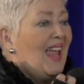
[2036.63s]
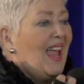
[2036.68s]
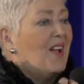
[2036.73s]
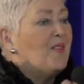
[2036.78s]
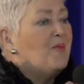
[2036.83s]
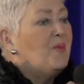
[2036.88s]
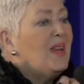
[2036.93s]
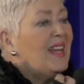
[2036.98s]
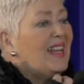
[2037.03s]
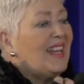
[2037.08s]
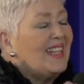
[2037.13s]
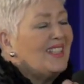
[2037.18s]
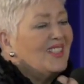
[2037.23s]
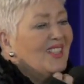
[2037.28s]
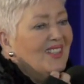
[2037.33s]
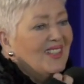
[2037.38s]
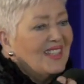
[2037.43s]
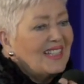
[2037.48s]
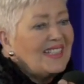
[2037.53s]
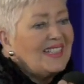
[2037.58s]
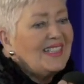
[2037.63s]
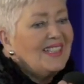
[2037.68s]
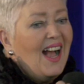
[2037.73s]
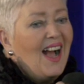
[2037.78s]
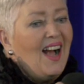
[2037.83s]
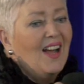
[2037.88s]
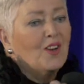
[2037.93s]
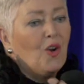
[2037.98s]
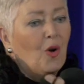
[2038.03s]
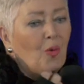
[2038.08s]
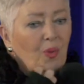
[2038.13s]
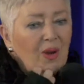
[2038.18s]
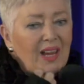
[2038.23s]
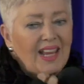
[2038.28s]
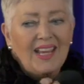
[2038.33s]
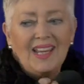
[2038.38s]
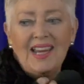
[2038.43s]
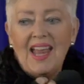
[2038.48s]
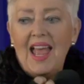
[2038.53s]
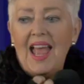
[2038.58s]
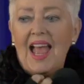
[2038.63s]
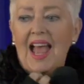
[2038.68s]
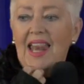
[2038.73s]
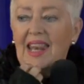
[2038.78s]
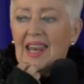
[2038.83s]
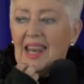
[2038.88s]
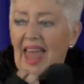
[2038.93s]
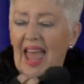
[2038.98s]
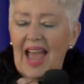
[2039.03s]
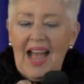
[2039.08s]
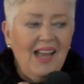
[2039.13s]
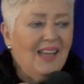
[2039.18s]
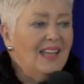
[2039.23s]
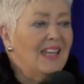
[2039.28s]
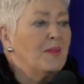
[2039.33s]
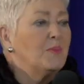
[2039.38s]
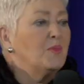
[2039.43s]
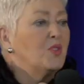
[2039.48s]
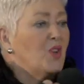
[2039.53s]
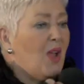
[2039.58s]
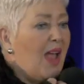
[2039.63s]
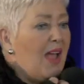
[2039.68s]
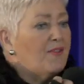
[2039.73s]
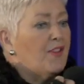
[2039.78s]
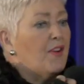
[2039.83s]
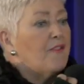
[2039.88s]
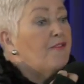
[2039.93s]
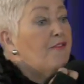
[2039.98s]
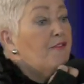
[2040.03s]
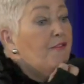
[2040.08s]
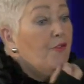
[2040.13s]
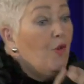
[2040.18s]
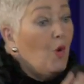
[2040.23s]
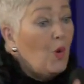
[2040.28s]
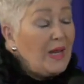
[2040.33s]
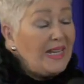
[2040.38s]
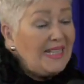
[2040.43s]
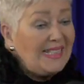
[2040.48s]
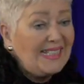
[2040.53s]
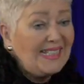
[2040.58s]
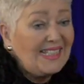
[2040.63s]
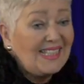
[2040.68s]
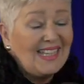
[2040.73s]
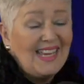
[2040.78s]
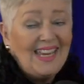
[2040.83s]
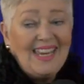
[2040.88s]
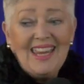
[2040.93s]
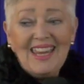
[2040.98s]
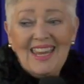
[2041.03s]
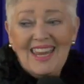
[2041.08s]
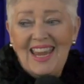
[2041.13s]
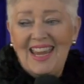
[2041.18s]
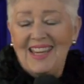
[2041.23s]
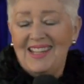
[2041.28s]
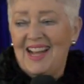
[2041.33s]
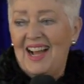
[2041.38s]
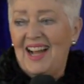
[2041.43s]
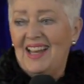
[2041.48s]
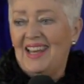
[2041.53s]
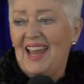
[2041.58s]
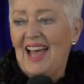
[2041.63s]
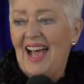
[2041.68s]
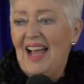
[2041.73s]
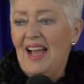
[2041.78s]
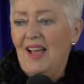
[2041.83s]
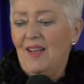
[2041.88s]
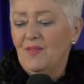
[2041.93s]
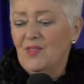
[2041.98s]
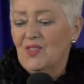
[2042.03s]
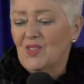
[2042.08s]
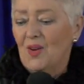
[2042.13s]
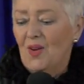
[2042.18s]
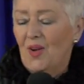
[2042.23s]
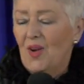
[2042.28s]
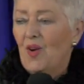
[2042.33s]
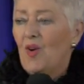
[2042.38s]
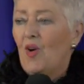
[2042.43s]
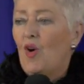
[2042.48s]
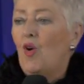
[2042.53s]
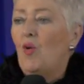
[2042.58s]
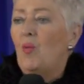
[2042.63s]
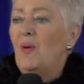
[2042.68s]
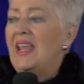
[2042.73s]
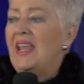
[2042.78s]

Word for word: and we get to decide are we going to allow Him to have a voice in our lives, or are